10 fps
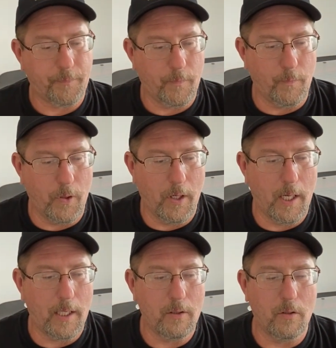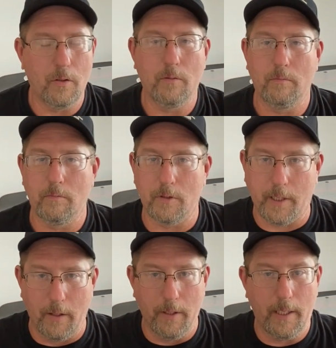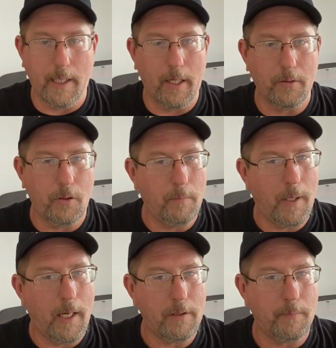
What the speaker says: We're not scaling it down too much,